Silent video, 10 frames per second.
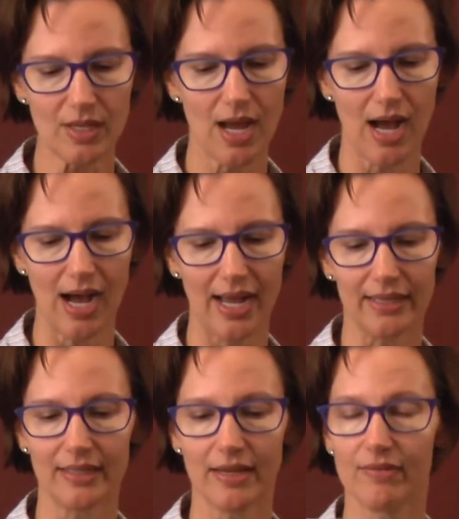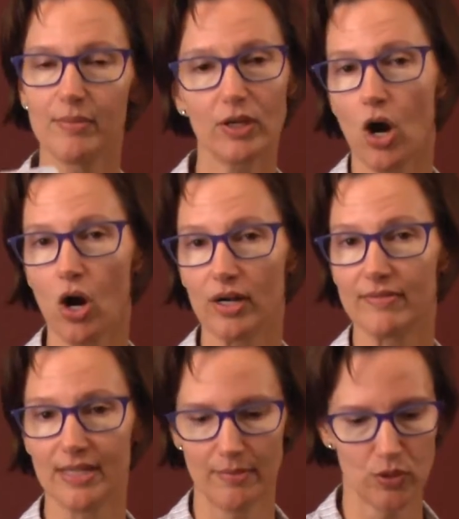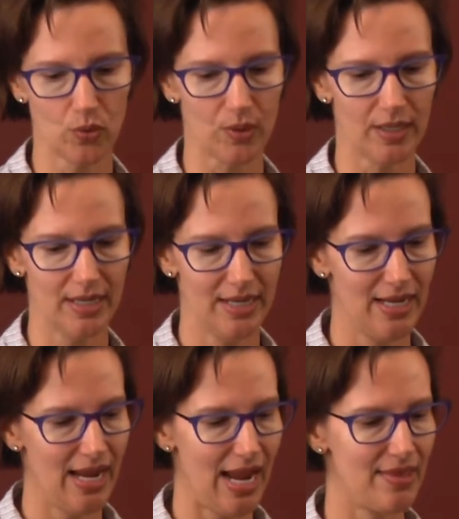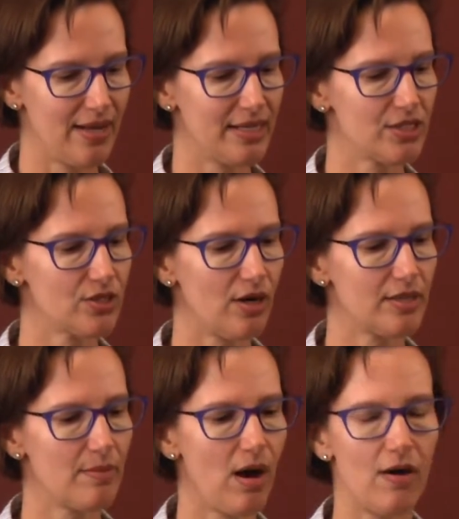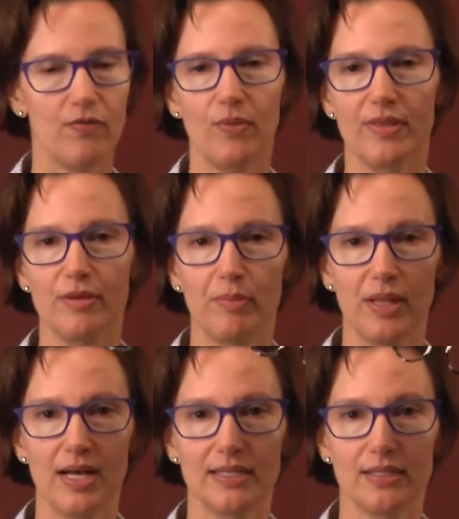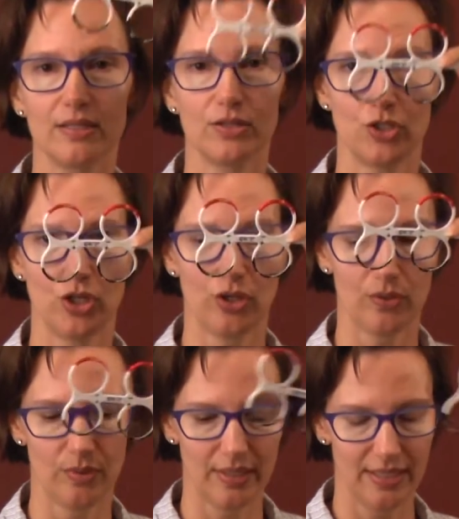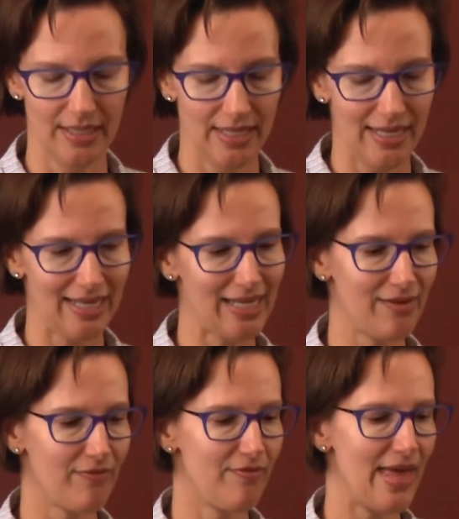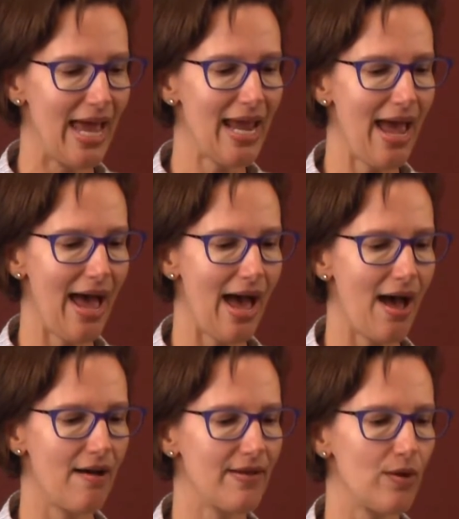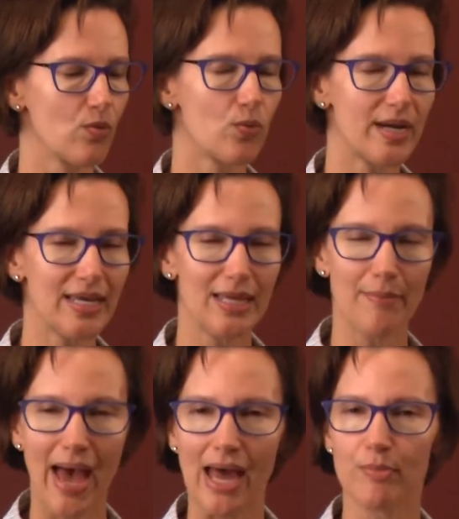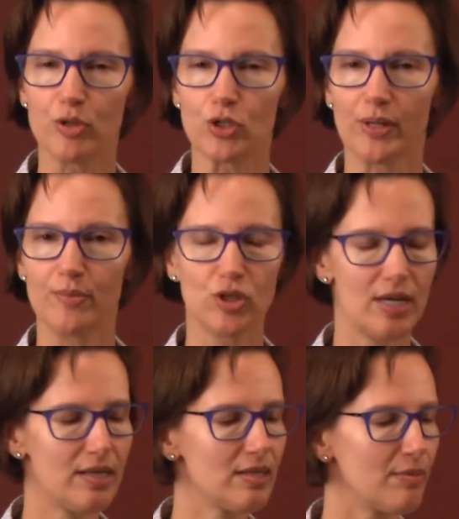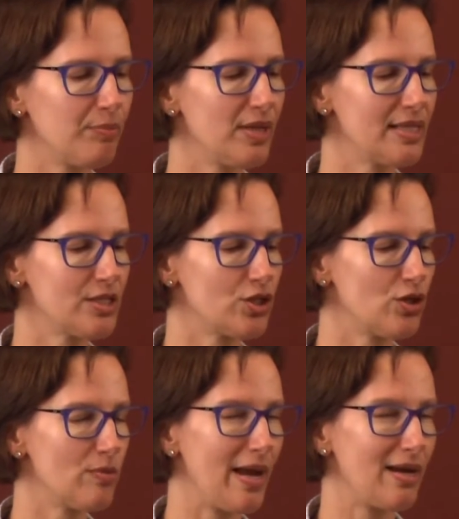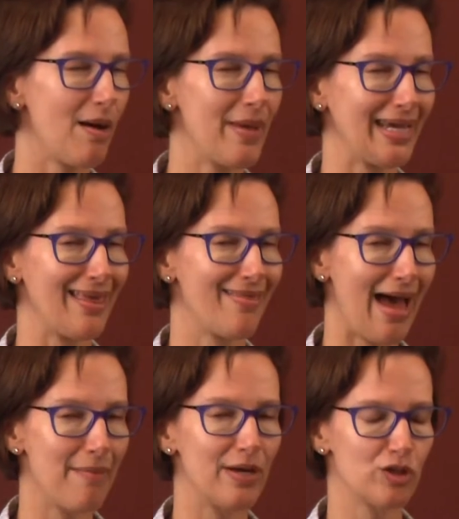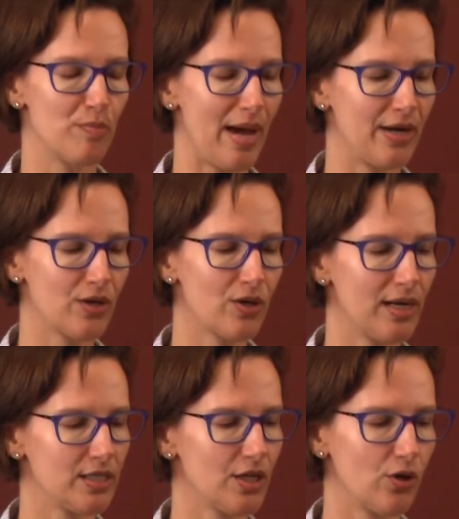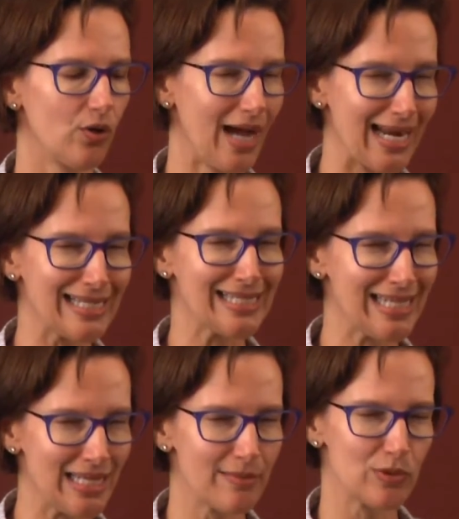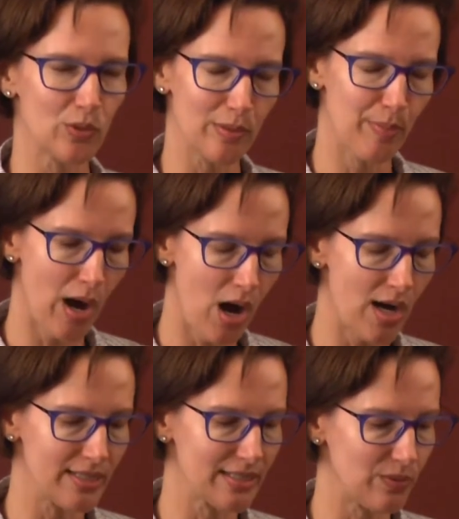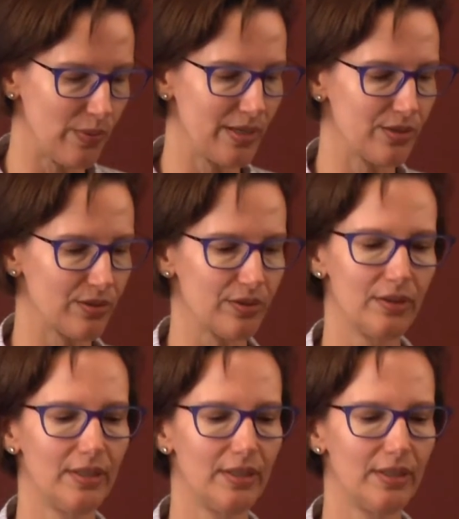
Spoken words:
I give them a card of some sort and then I start them off with the +2. If they have a really bad prescription, the +2 may not make it that much better, and so you'll kind of see them sort of pause and wonder,